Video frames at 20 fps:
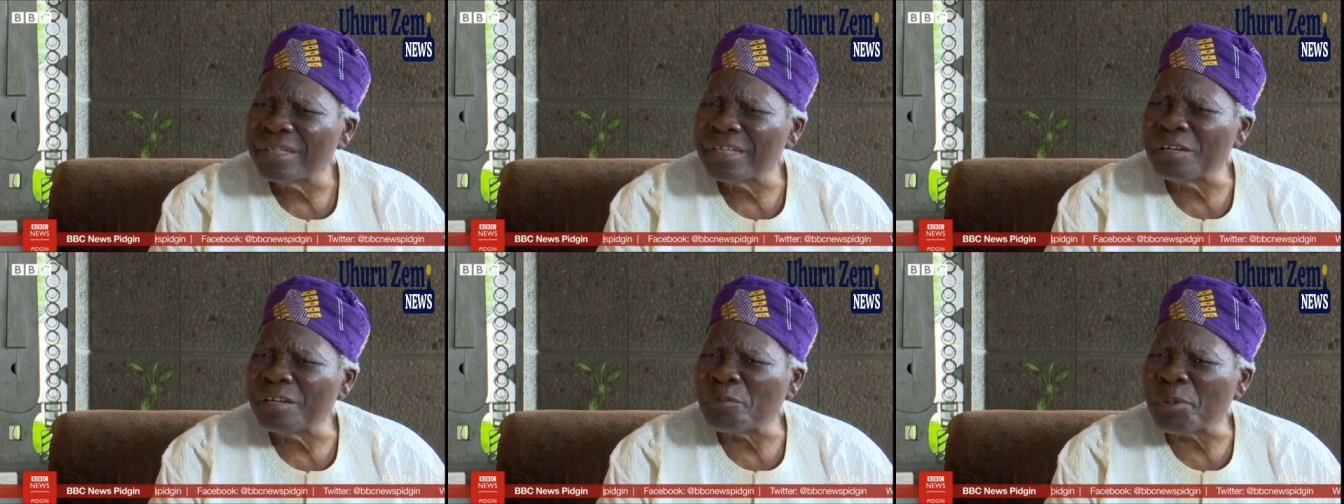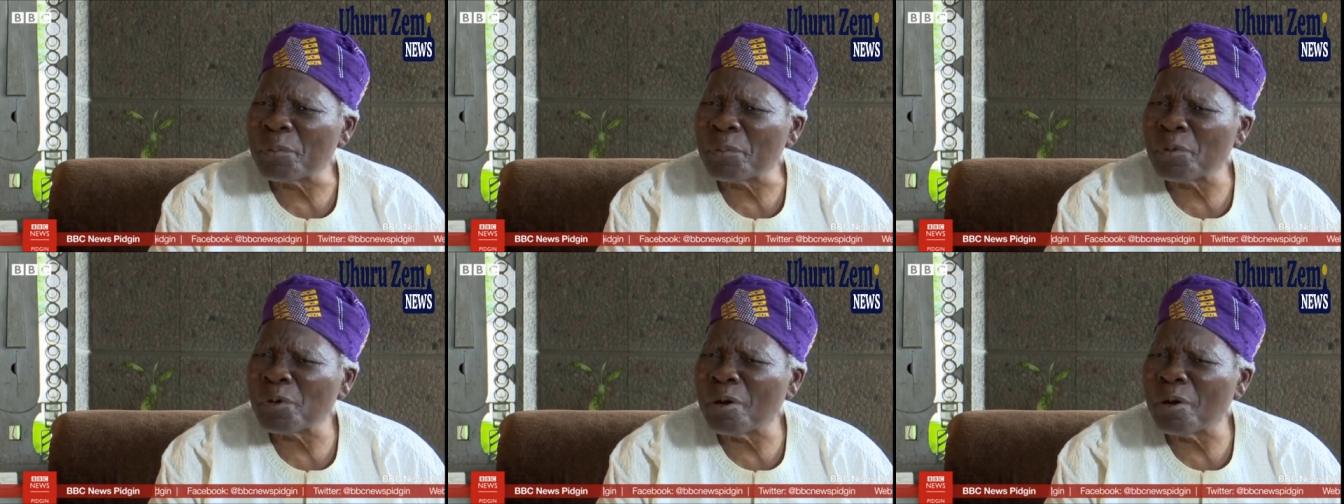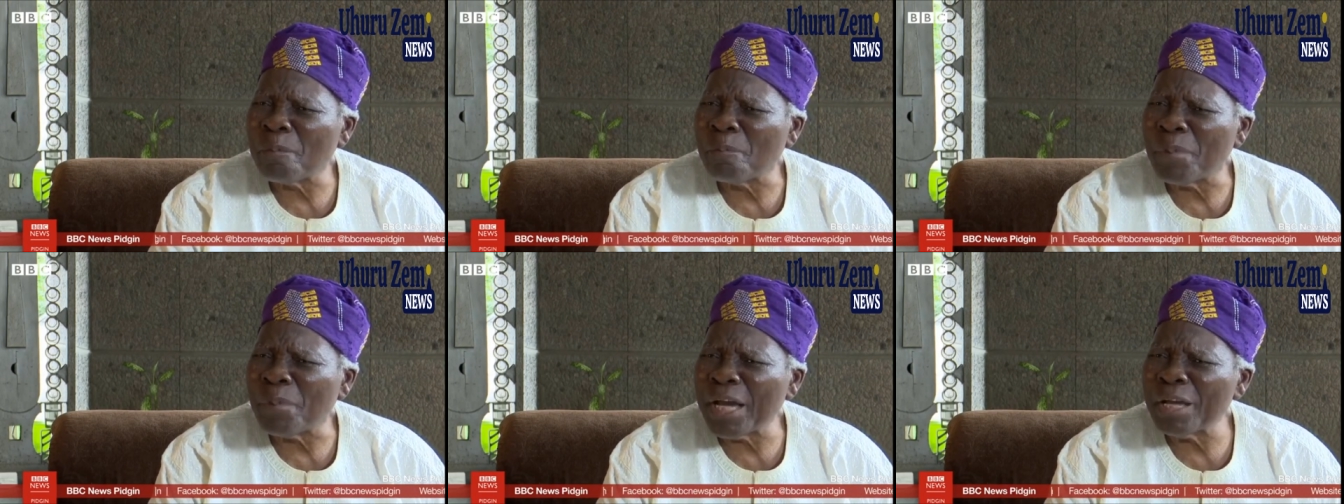the people
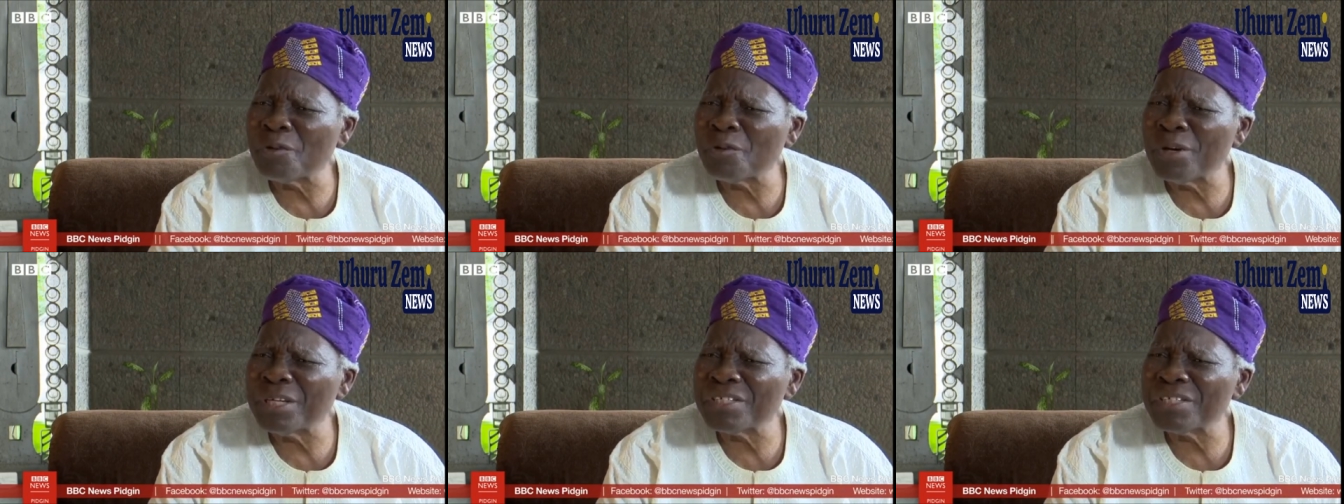of Benue